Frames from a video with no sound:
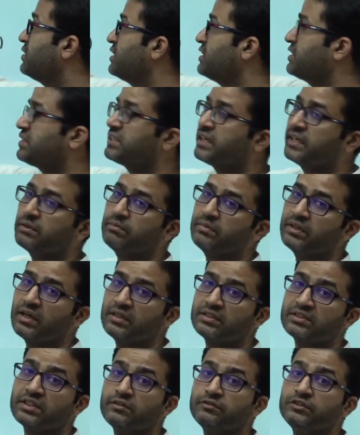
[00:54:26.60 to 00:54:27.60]
this statement are
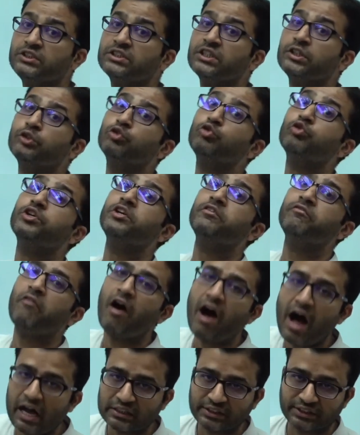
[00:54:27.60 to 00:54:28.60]
sufficient to give
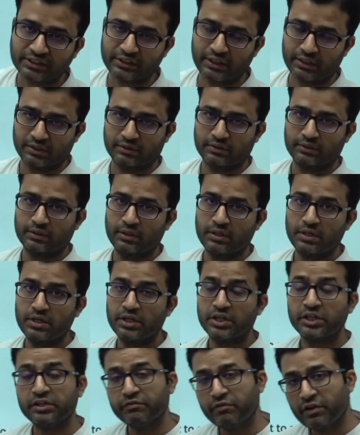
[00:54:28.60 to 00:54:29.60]
answer.
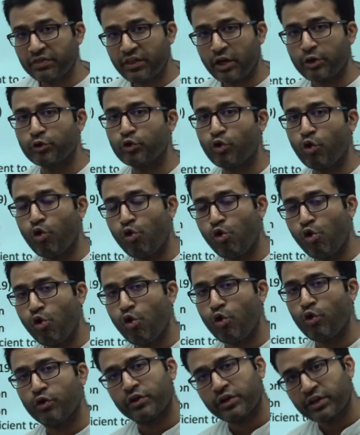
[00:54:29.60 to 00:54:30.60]
Even the
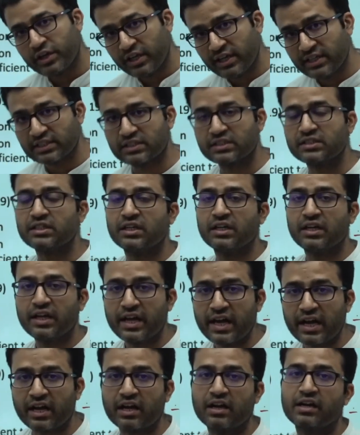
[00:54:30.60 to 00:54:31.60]
no is
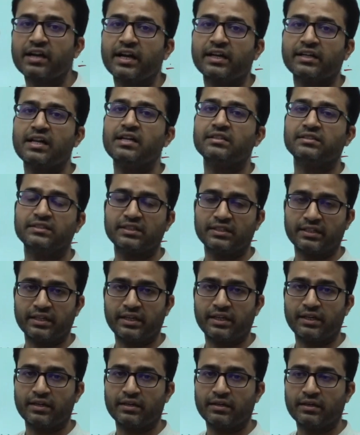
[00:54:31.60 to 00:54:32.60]
a correct answer here.